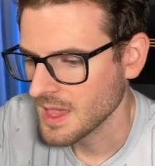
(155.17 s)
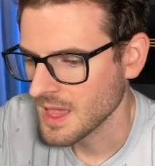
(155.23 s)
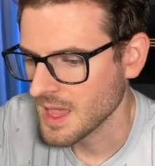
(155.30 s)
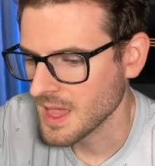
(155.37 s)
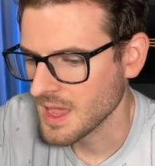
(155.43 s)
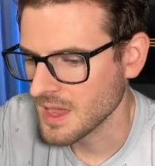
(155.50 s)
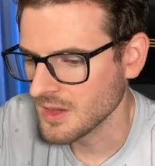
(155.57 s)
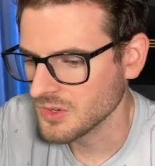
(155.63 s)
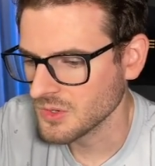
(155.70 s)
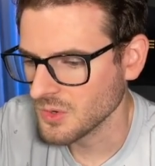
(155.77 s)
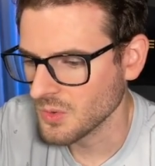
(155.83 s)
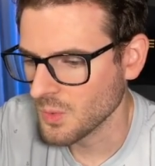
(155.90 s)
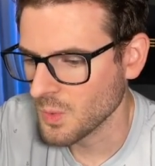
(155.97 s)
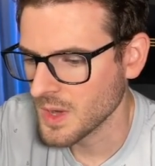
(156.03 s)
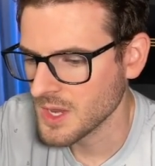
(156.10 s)
And
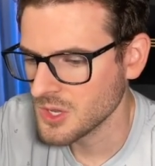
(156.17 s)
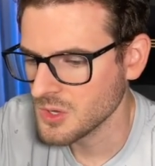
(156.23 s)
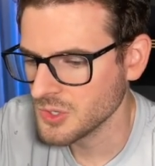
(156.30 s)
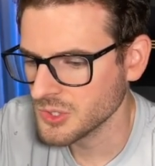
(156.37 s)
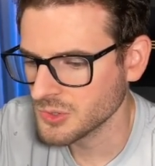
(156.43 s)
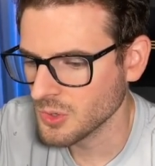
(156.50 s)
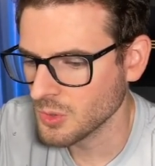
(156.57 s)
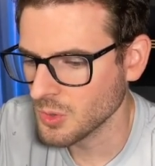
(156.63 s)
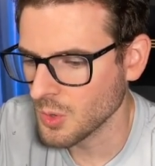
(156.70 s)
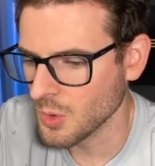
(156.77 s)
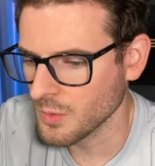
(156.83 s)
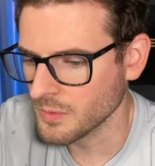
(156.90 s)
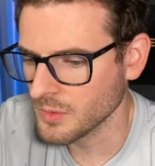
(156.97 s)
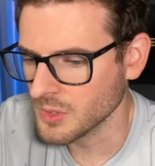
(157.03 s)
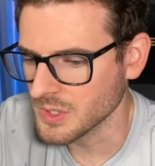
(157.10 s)
when you scroll
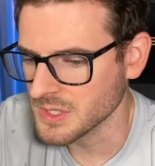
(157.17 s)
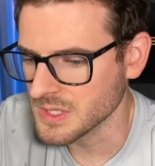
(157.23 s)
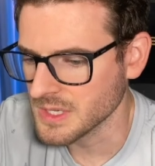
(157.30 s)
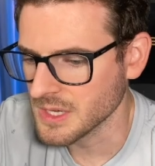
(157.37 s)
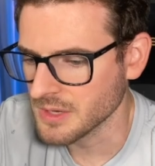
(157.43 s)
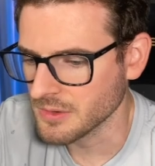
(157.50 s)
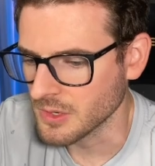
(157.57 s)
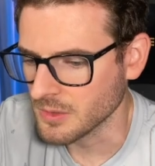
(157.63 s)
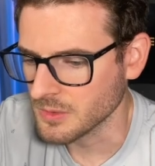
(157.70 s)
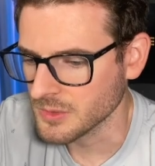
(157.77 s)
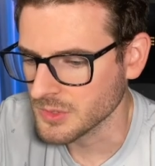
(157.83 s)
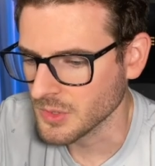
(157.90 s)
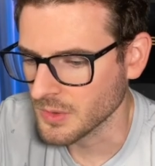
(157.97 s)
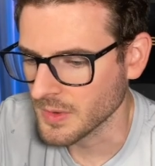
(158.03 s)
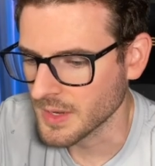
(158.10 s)
over zero,
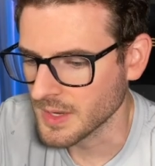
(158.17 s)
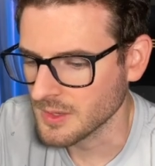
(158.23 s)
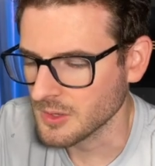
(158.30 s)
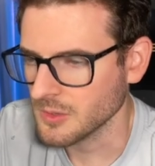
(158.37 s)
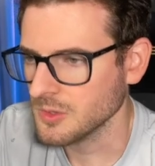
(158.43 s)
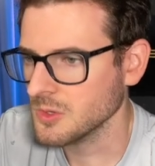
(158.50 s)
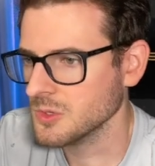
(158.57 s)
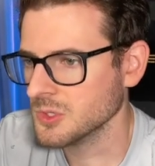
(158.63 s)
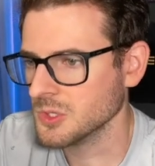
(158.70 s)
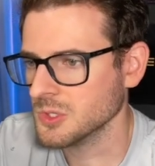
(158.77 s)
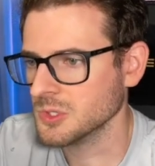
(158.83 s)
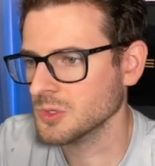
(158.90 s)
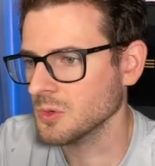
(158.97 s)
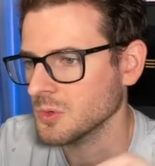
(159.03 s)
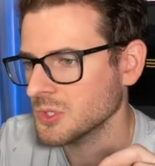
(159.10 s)
so like the user
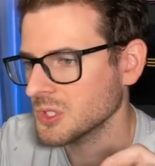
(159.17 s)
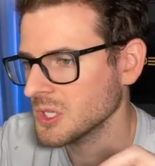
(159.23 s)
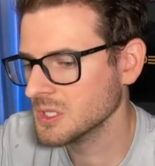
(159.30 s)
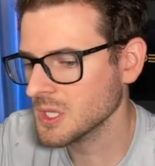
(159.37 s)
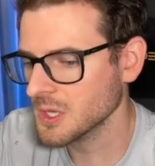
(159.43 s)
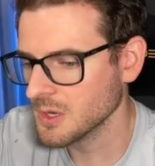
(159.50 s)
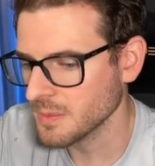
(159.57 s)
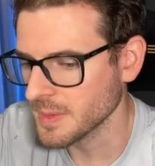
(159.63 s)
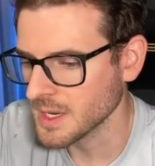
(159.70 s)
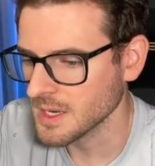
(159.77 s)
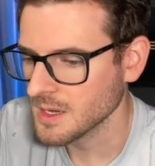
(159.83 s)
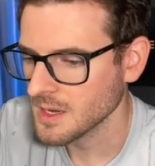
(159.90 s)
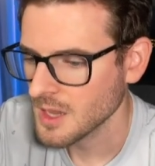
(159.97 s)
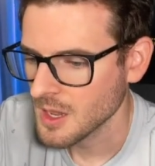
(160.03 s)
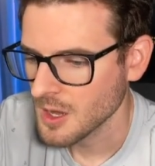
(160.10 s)
scrolls just a little
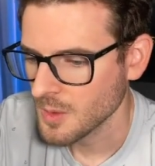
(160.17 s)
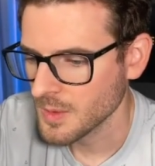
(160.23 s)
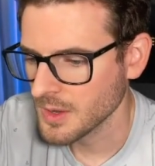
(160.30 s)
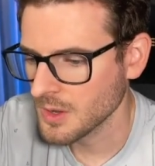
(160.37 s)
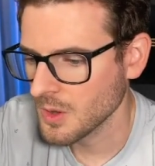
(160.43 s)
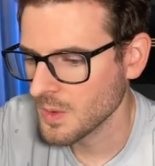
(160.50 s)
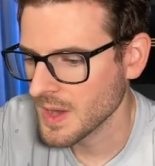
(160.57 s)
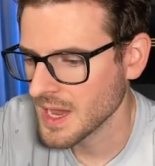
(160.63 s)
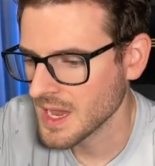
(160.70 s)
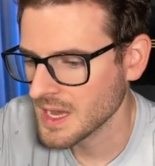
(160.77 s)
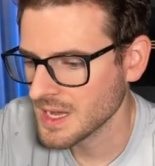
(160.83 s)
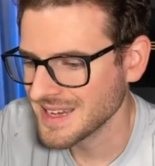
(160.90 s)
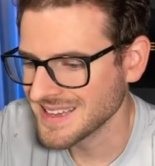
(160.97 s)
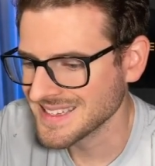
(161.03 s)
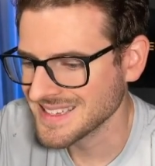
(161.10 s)
bit, we go ahead
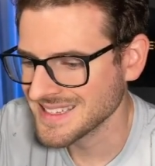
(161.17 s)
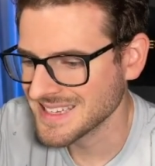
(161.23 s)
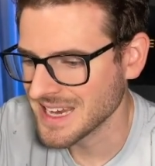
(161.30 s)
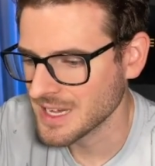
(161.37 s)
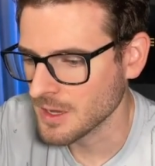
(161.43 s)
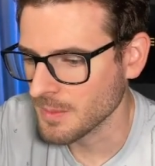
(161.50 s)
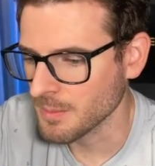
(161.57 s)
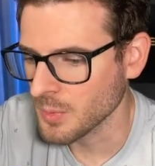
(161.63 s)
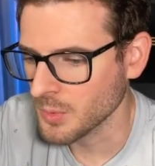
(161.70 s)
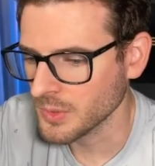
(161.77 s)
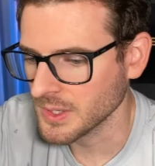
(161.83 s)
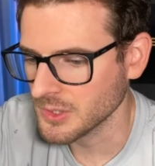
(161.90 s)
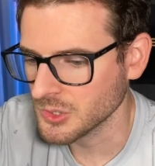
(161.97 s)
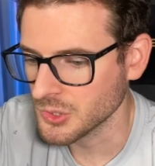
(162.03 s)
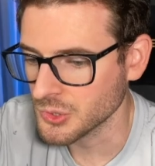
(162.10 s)
and set a
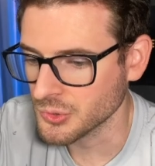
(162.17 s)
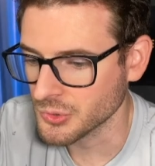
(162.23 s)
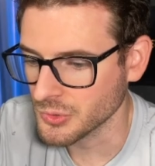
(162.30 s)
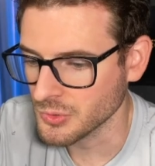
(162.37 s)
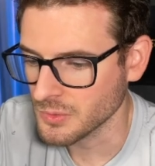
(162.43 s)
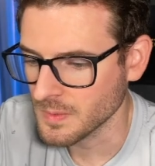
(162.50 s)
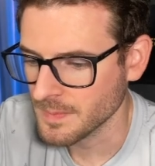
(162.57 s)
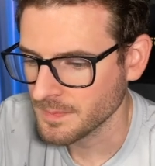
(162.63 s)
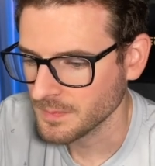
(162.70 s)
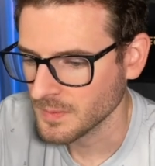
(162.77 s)
Boolean to true.